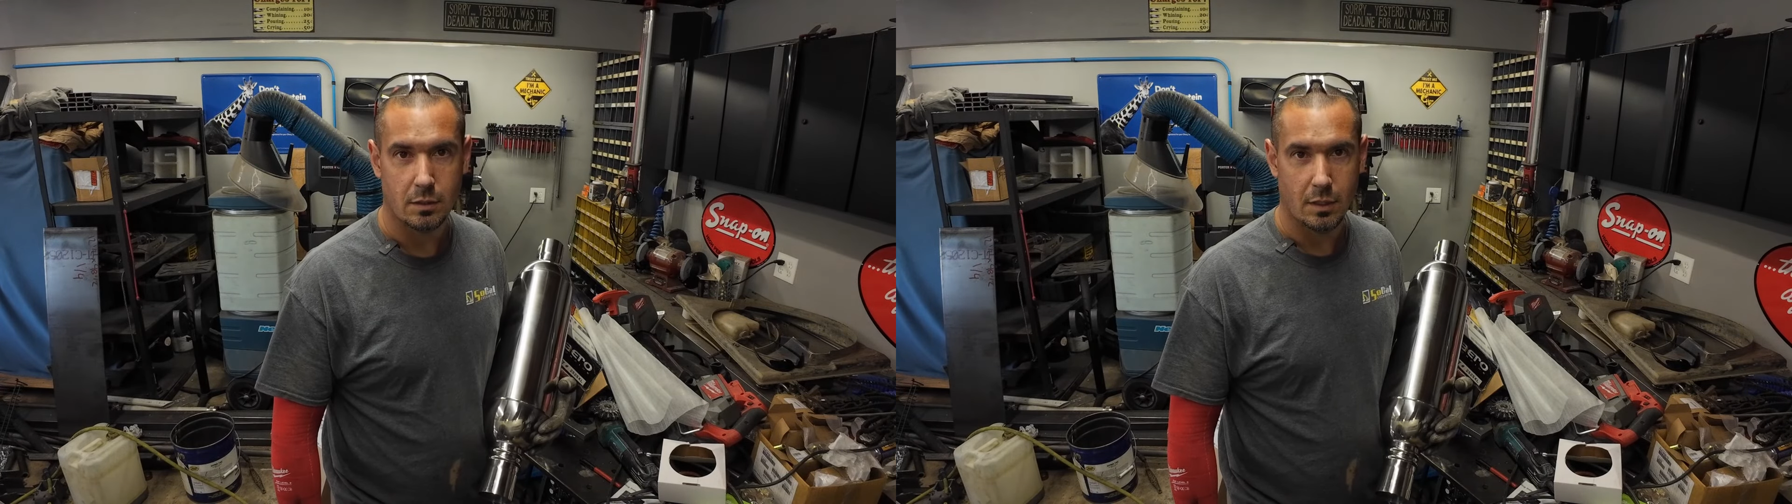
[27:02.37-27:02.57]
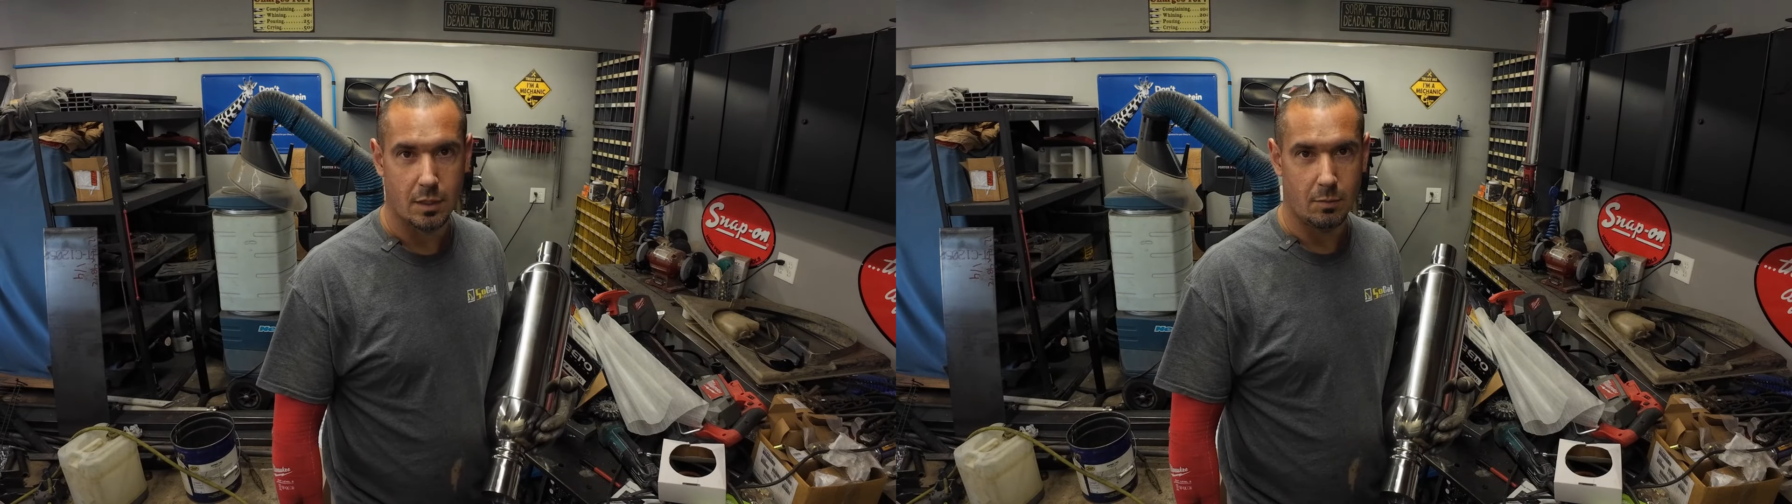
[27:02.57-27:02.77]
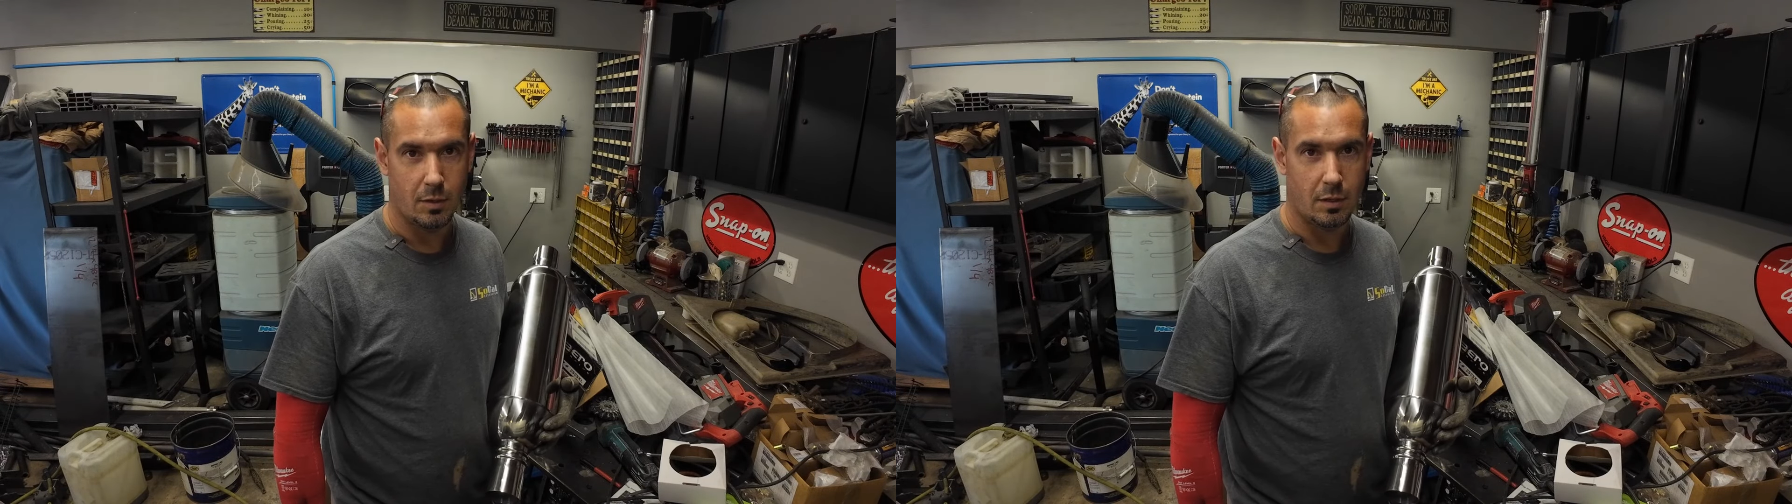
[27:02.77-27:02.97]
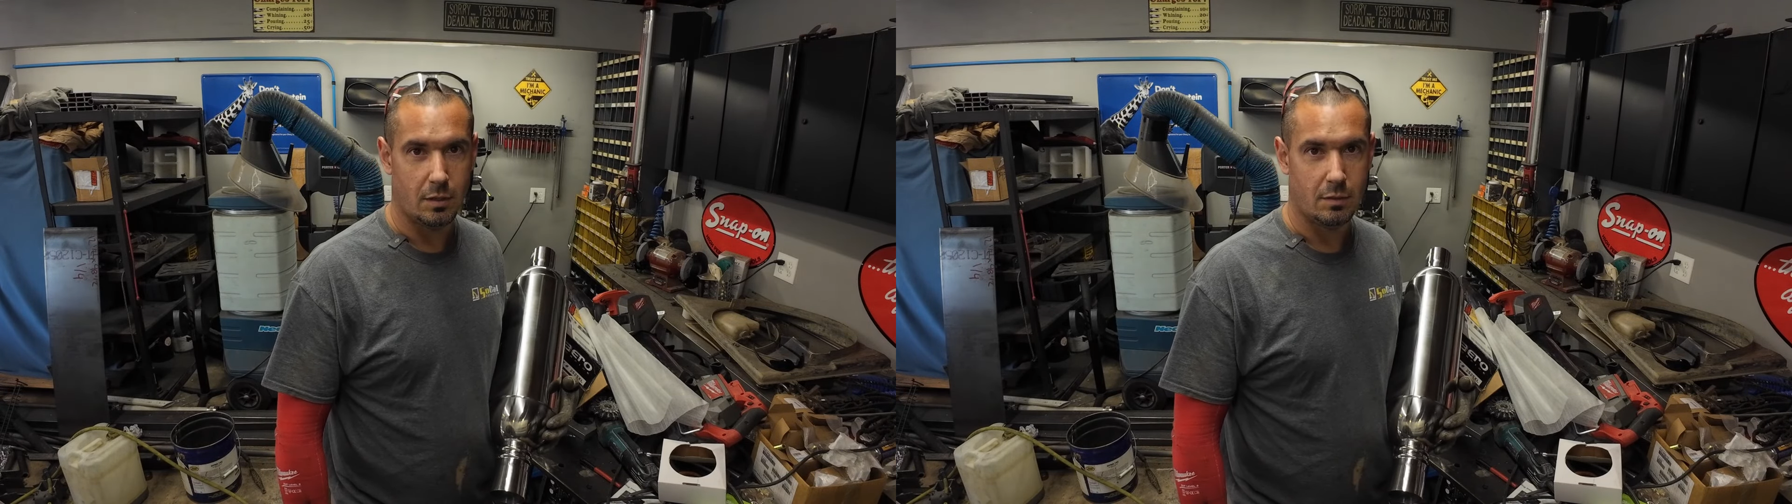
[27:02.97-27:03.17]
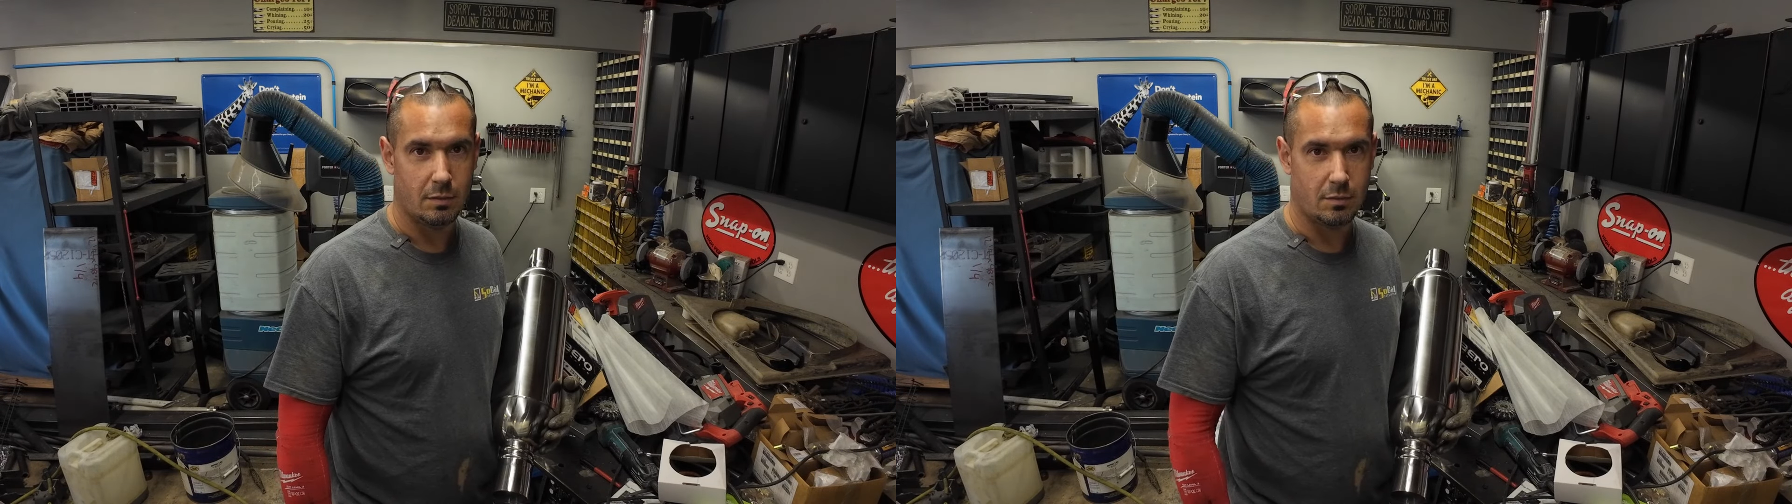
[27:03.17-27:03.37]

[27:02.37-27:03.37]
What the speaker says: that they want to